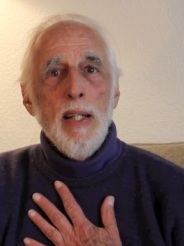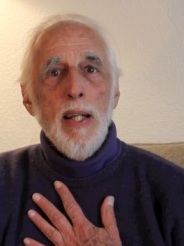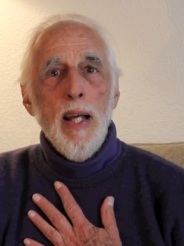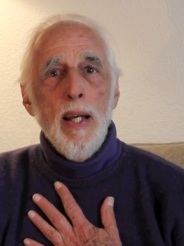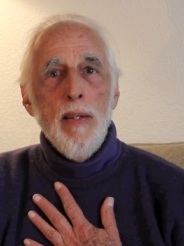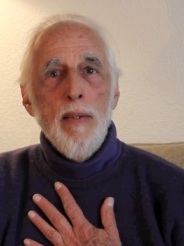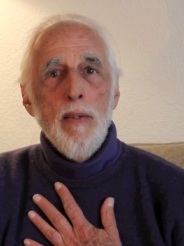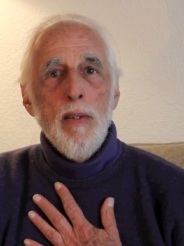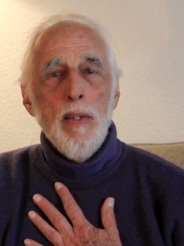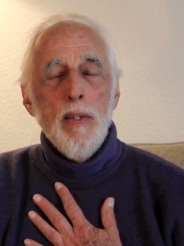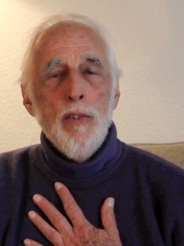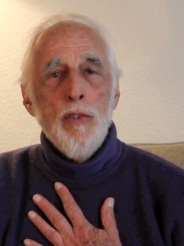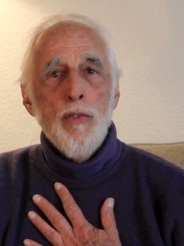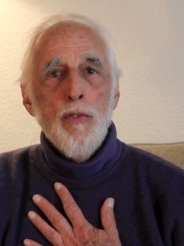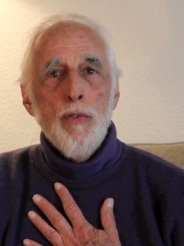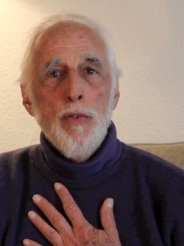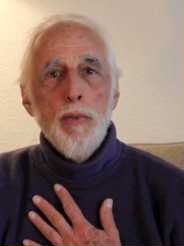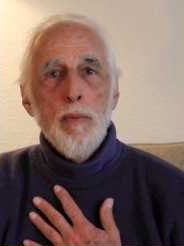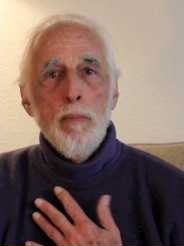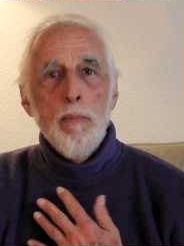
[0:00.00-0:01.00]
and this
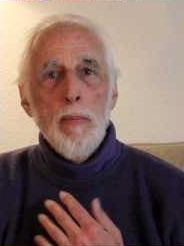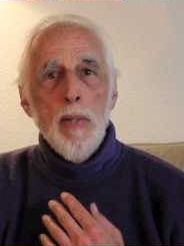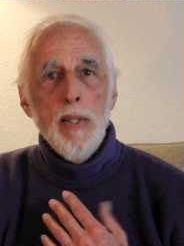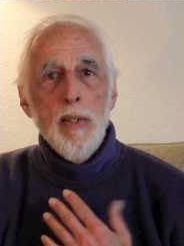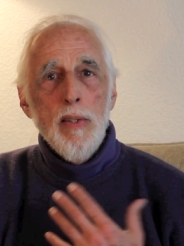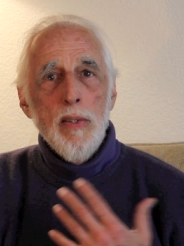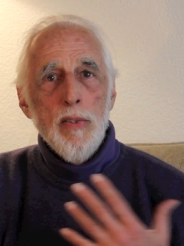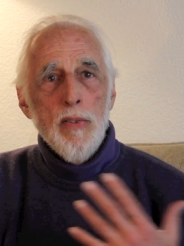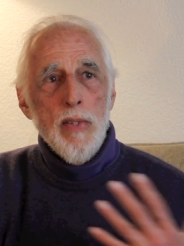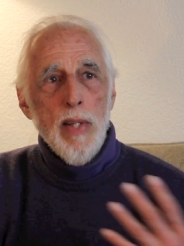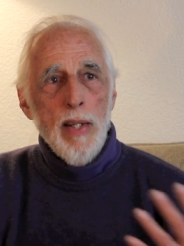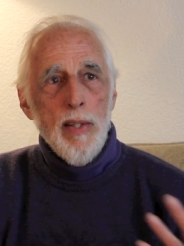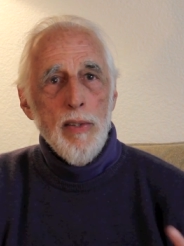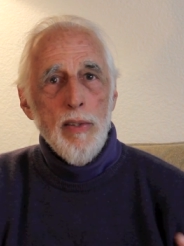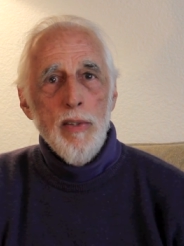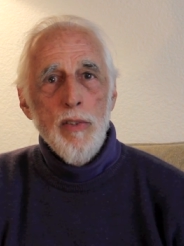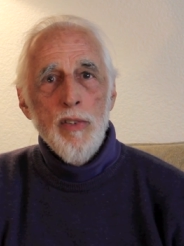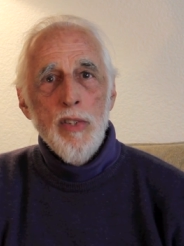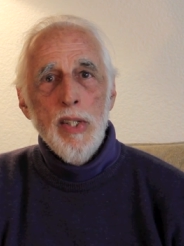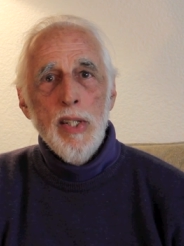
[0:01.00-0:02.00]
tremendous
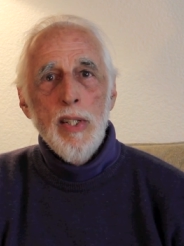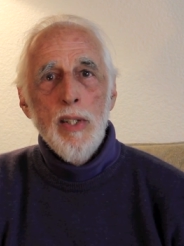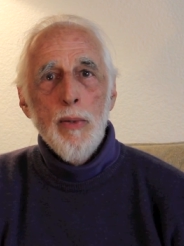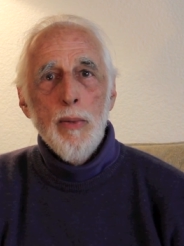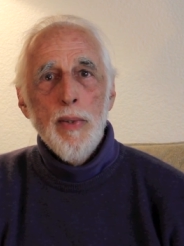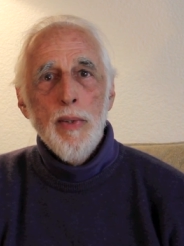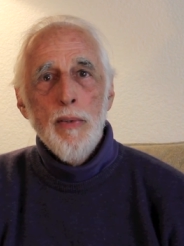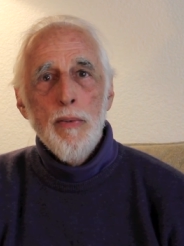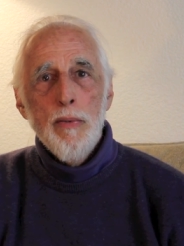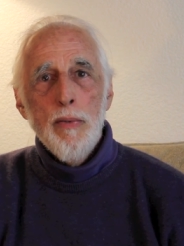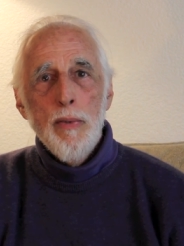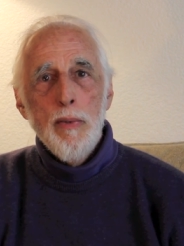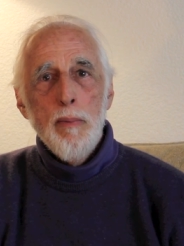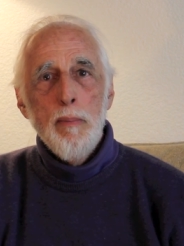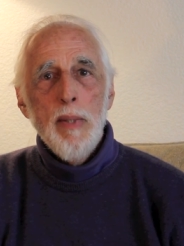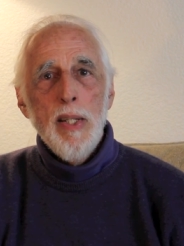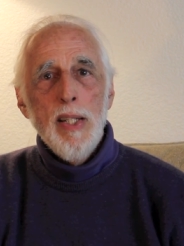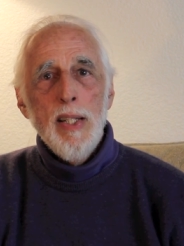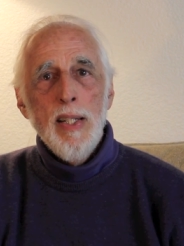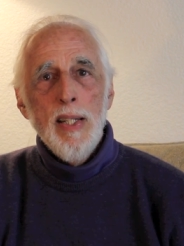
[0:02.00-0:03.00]
energy going through
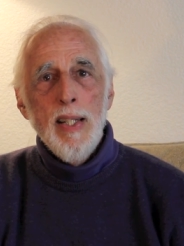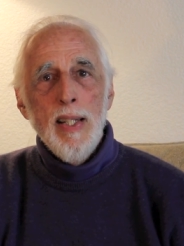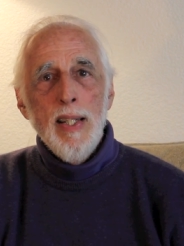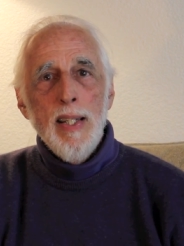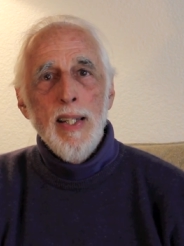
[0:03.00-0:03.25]
me.